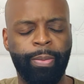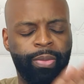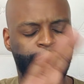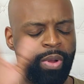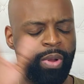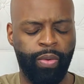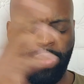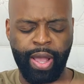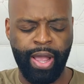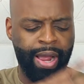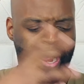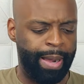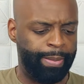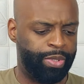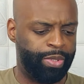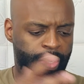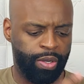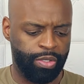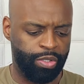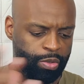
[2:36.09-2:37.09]
Okay, I'm
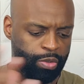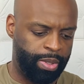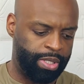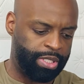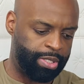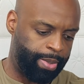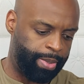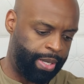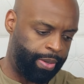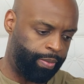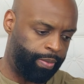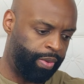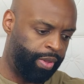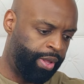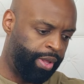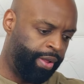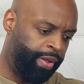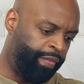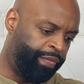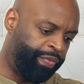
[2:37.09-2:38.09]
talking too much about
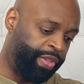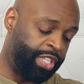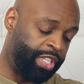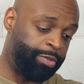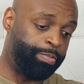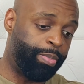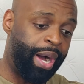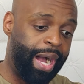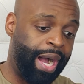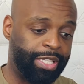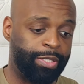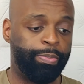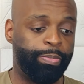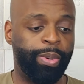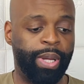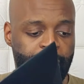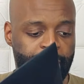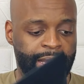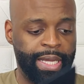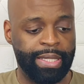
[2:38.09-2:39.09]
this box,
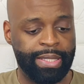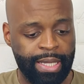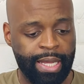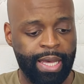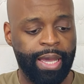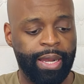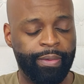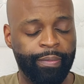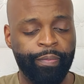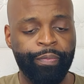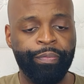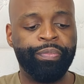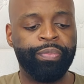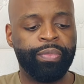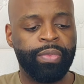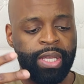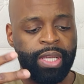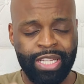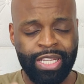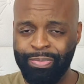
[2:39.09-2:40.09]
but like I said,
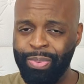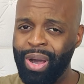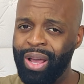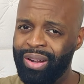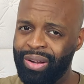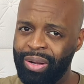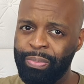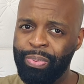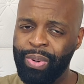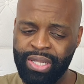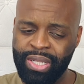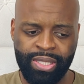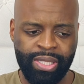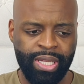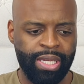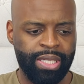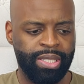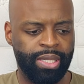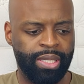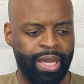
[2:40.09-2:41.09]
it's part of the
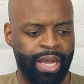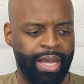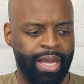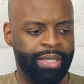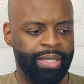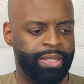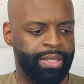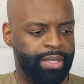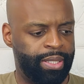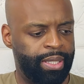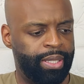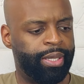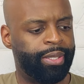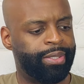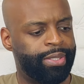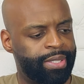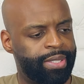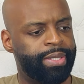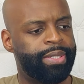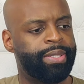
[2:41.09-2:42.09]
presentation, guys. Look,
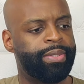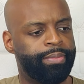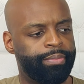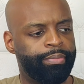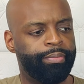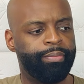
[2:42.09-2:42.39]
just